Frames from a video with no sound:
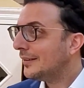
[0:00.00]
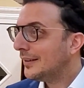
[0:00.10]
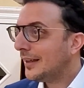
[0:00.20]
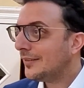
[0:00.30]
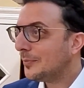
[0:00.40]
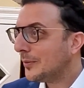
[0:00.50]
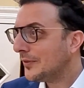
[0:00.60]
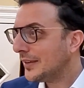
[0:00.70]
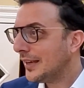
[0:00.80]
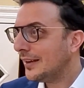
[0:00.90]
How does a
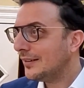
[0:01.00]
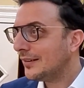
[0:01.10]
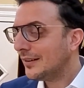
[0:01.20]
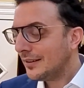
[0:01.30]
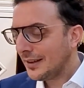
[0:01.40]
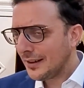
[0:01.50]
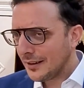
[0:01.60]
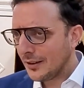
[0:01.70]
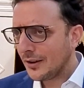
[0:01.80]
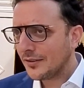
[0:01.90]
person gauge? Not on a
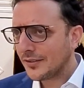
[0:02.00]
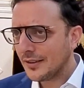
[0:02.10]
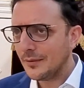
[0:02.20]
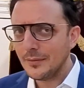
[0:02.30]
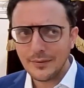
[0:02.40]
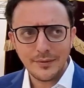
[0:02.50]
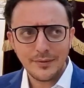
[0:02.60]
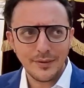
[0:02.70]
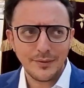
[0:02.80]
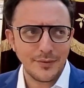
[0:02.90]
large scale,
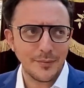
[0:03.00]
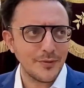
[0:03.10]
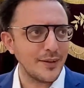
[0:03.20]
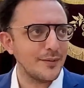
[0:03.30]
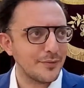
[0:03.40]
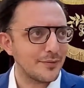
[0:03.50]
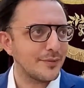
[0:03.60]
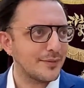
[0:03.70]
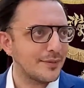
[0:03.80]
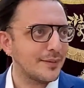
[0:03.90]
just for himself.
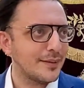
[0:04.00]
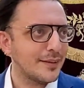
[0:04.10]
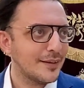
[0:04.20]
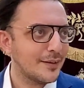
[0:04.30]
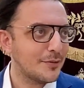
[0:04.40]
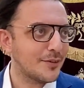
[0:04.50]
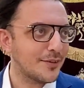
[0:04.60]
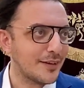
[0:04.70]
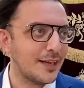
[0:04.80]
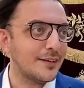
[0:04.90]
Bishel
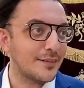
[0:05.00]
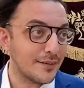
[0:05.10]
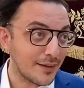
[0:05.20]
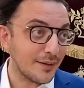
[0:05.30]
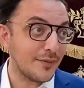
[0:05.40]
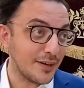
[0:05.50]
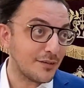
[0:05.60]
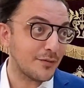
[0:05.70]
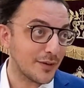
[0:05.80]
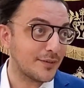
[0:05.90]
Salanta says, Halavai, you
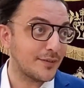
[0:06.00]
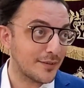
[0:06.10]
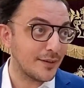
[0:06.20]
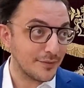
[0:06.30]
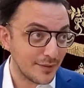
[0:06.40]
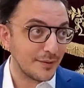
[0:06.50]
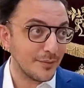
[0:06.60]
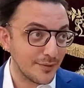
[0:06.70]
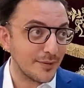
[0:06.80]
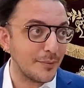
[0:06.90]
should fix yourself. Then
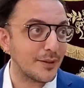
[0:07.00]
we'll see about the